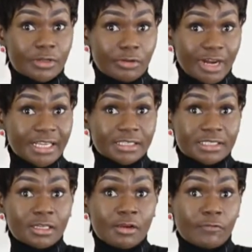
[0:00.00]

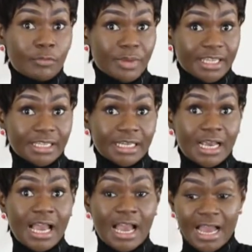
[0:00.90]
great for baking
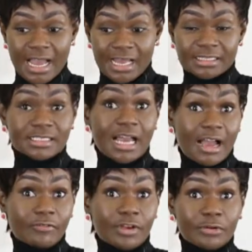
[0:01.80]
and
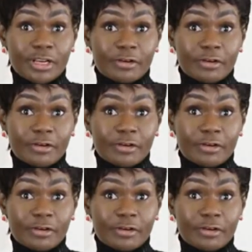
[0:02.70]
are very